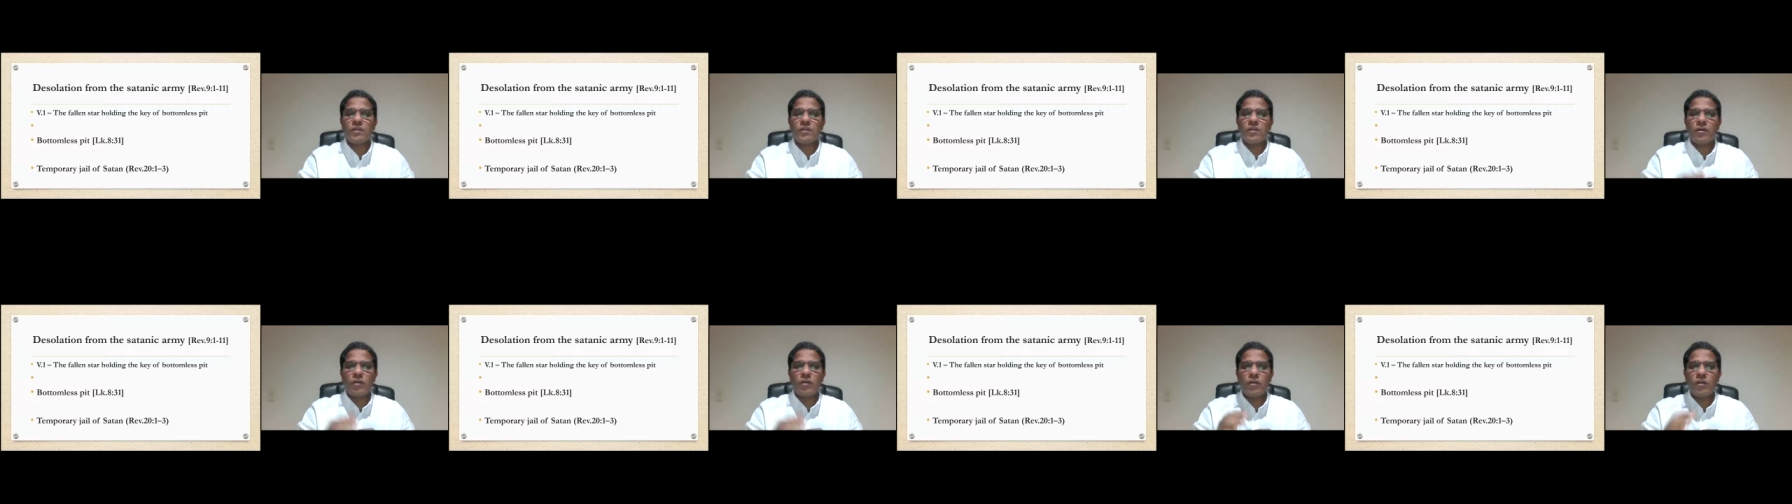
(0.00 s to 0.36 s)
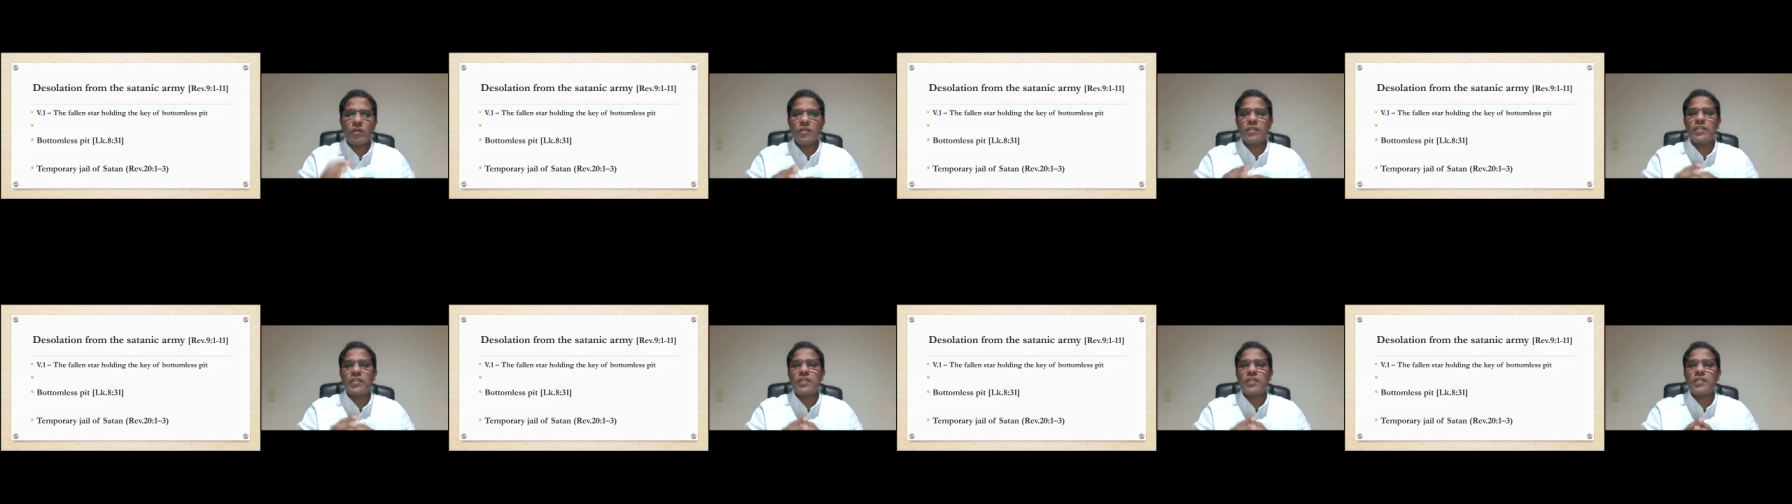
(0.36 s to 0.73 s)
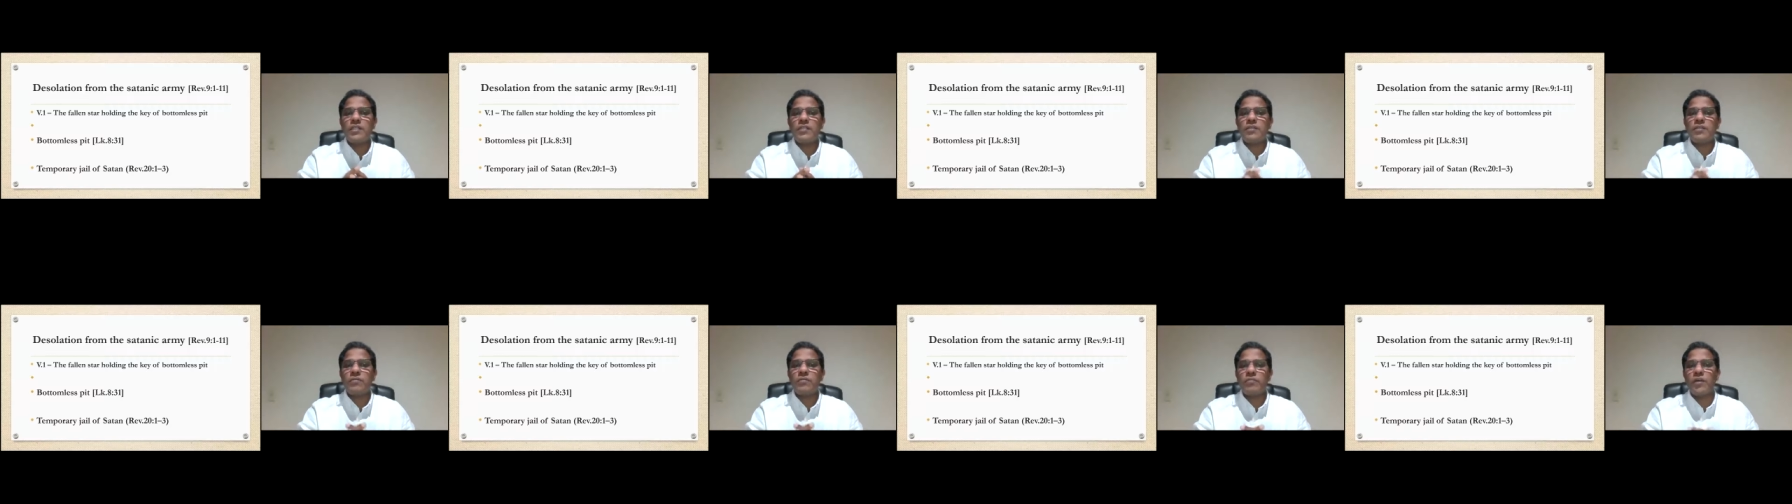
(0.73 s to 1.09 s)
already
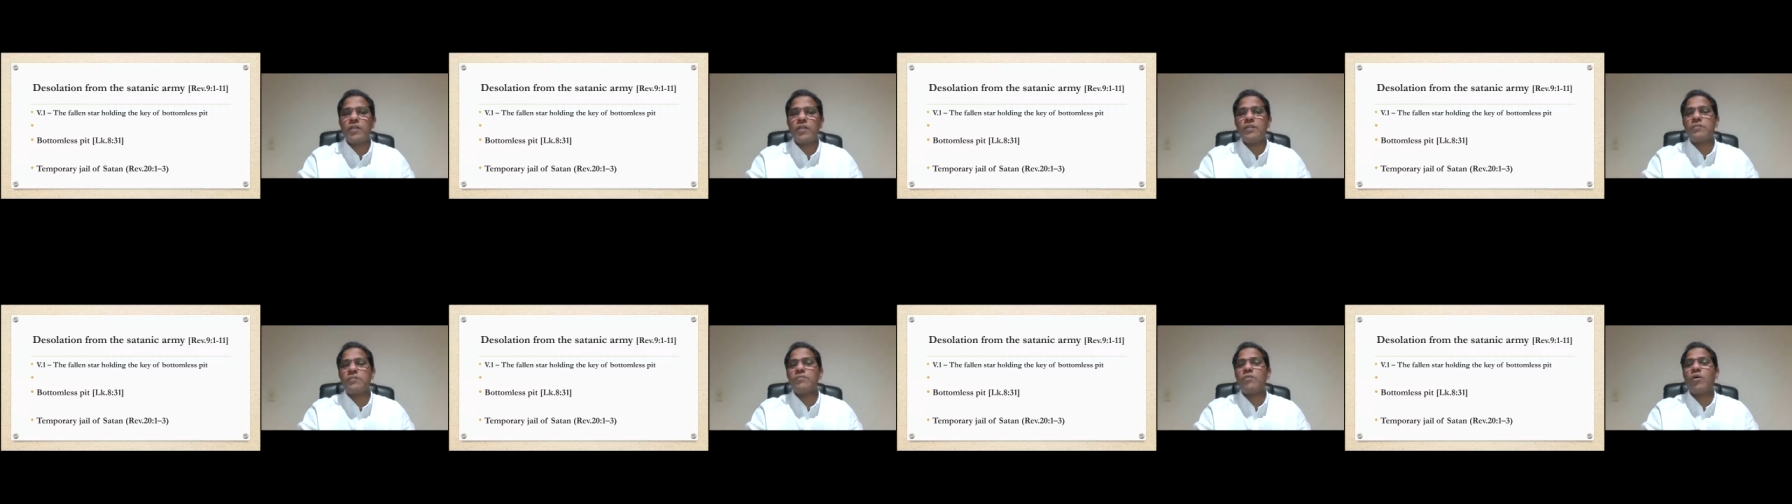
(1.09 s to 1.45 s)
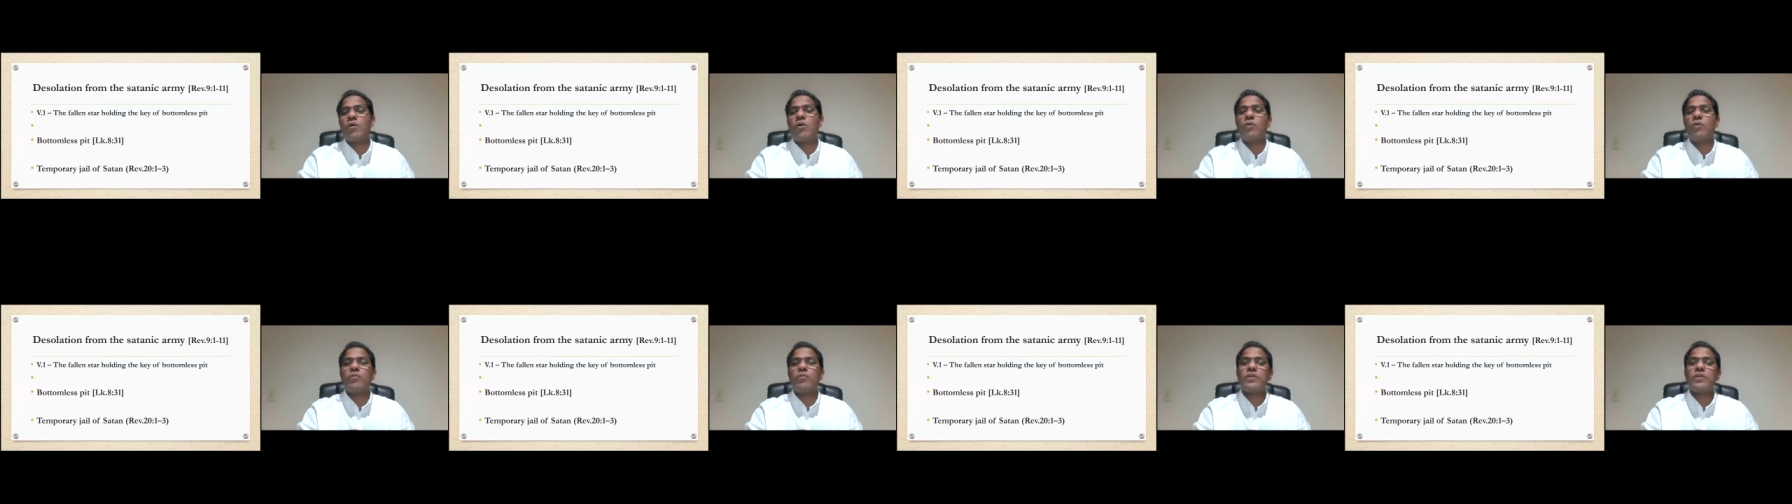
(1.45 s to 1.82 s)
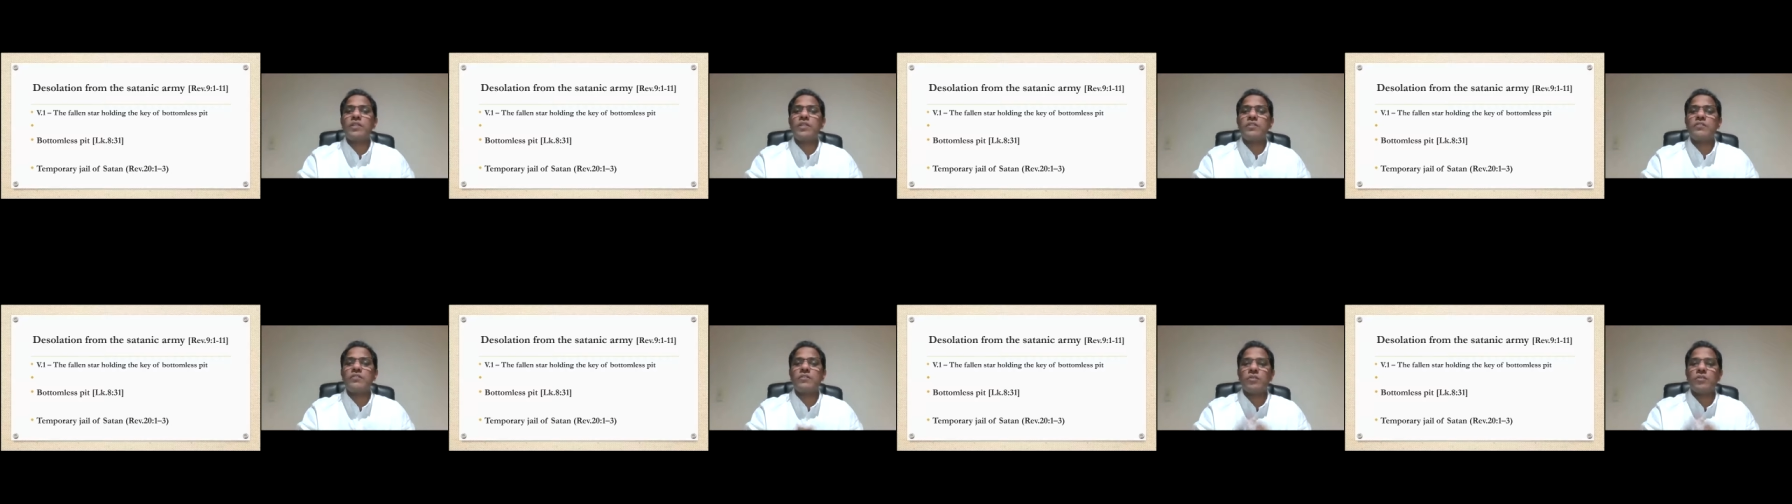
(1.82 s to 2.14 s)
one vow is